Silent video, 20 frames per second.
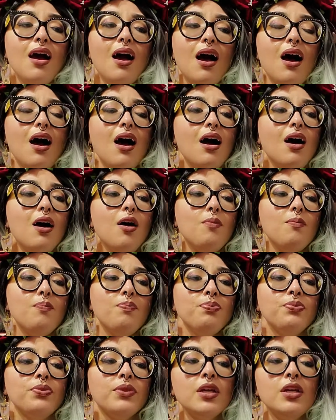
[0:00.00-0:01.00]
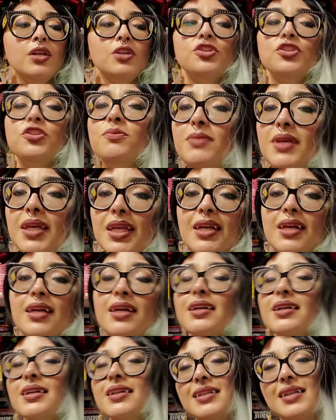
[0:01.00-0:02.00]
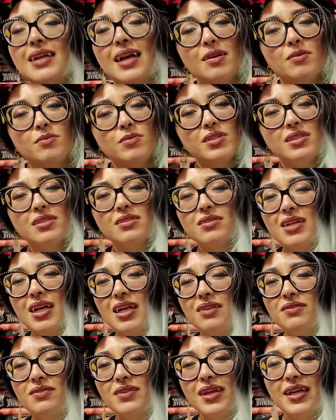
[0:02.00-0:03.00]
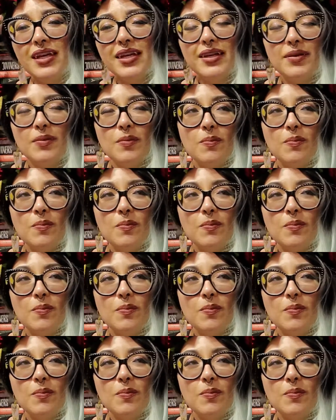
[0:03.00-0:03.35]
Jamina, I'm still kind of like,